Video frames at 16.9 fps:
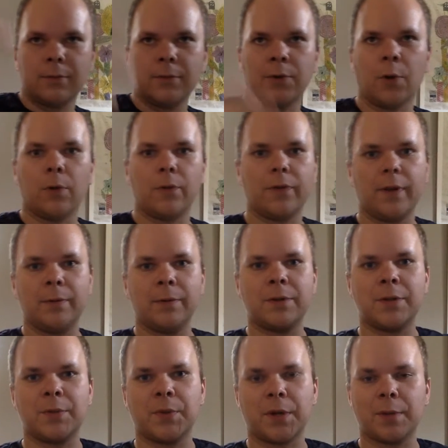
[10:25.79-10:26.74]
Dolphy,
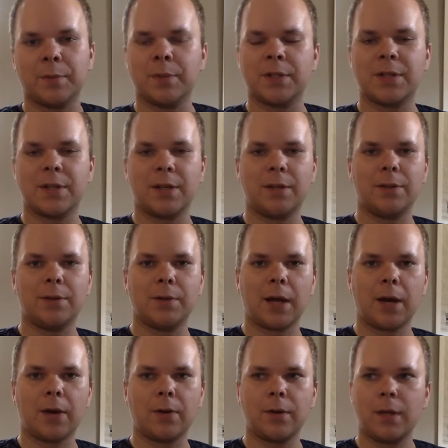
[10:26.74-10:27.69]
which is what I'm listening to
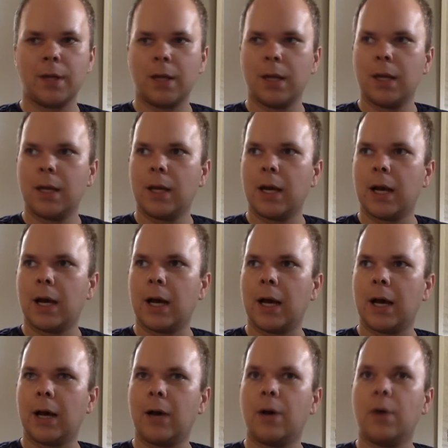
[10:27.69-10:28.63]
now.
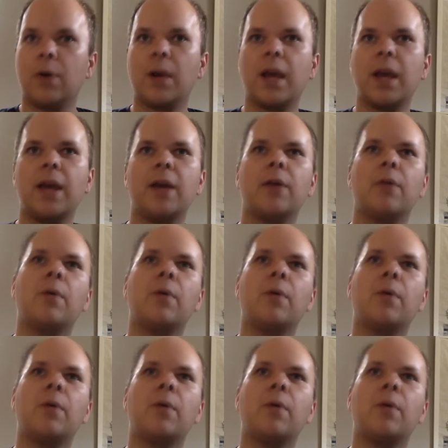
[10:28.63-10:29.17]
Uh, okay,